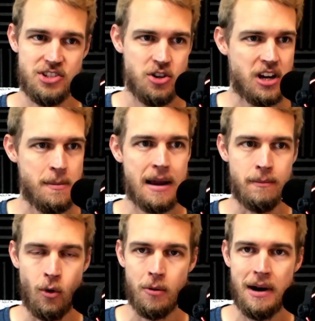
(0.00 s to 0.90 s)
you can make
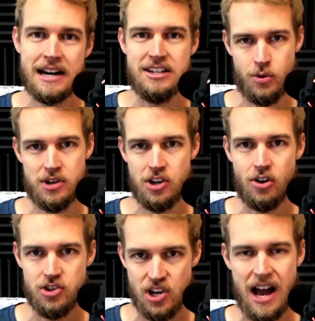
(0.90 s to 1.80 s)
more money doing your
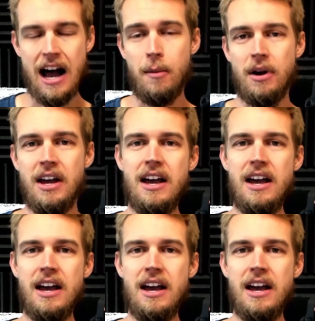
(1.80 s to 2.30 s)
job